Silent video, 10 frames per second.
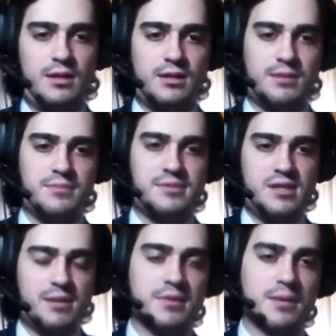
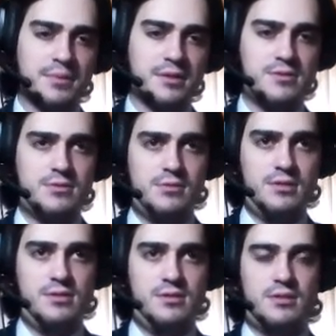Some companies do
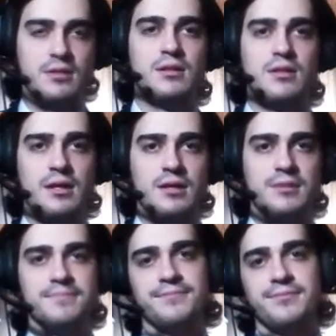this, like
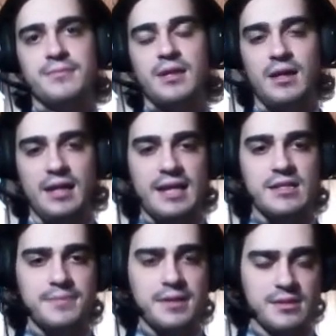
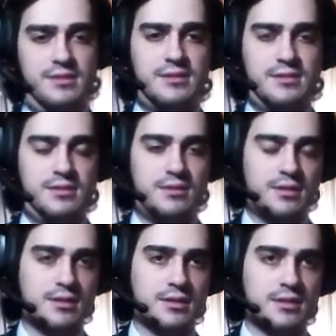
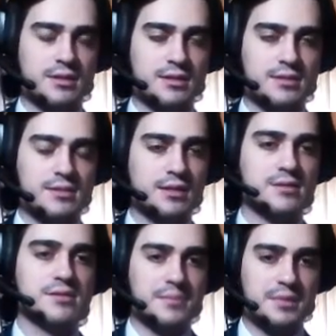AliExpress sellers
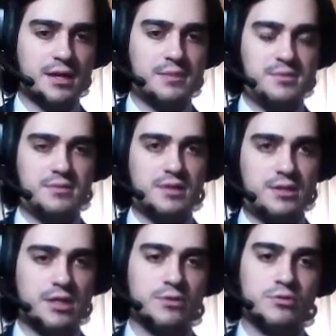sometimes
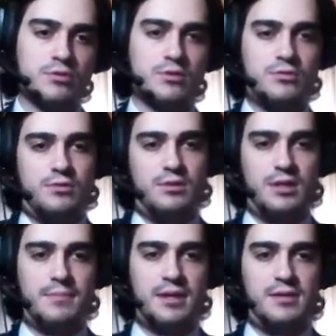reach out to you through
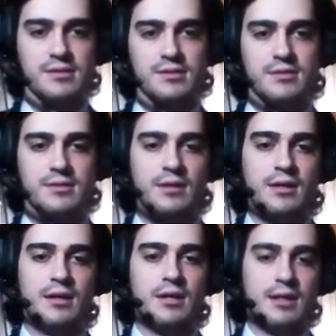emails.
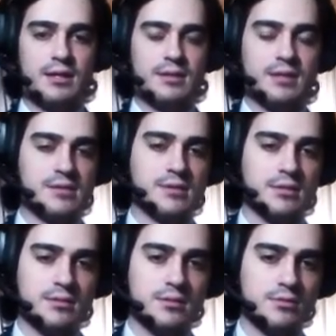They
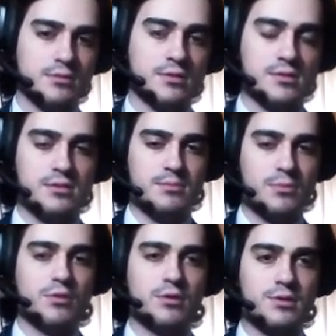started to do this
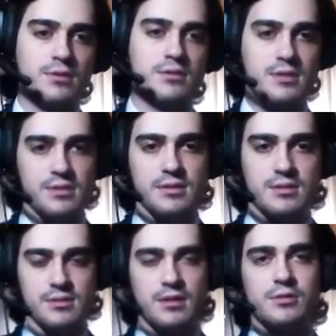more since the
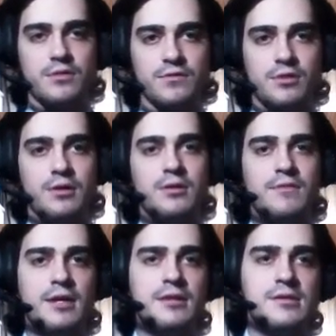start of
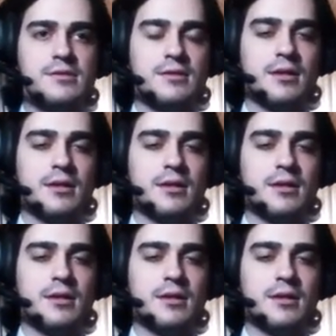coronavirus.